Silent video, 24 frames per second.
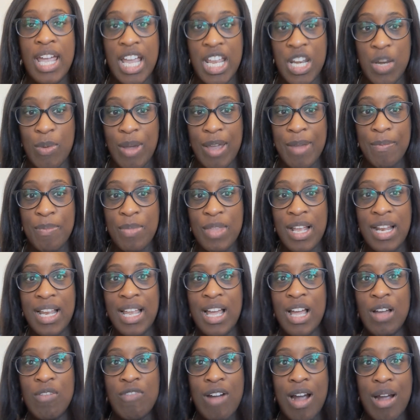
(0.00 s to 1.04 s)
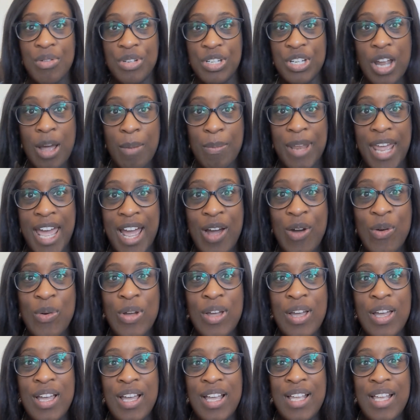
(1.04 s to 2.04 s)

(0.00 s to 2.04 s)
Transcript: Anyway, rounding up now.